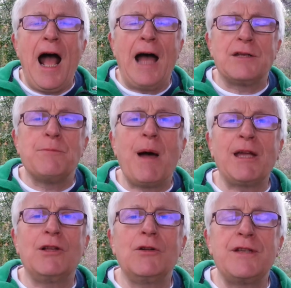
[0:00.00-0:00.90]
And
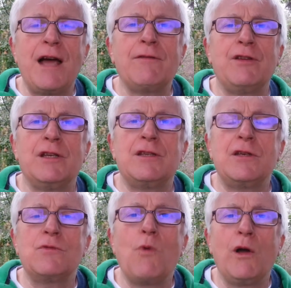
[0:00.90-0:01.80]
Michael Davitt
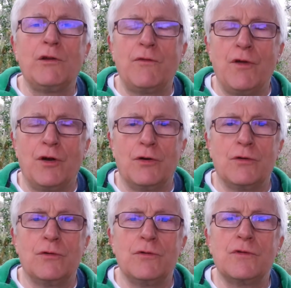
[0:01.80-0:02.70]
is one of
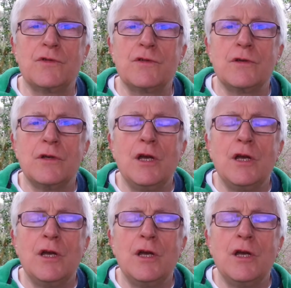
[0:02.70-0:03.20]
those.